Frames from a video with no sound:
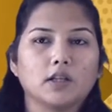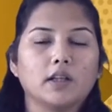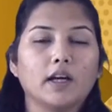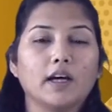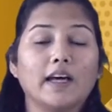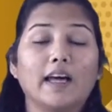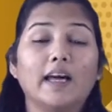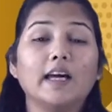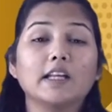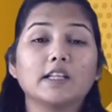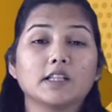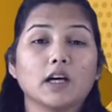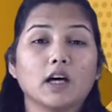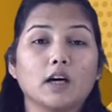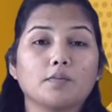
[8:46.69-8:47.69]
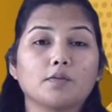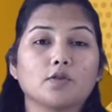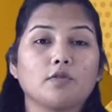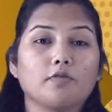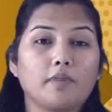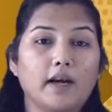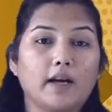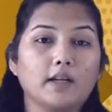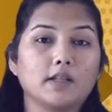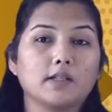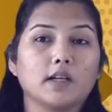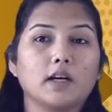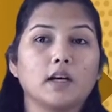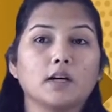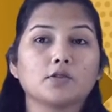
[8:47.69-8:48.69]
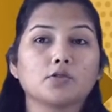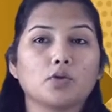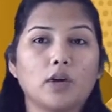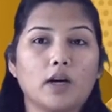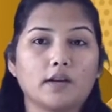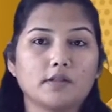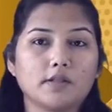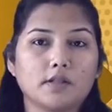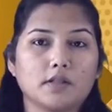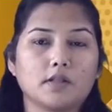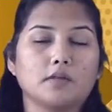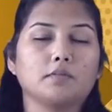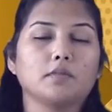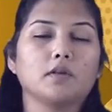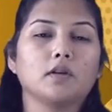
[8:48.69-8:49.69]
There are 8 types of planets in our solar system.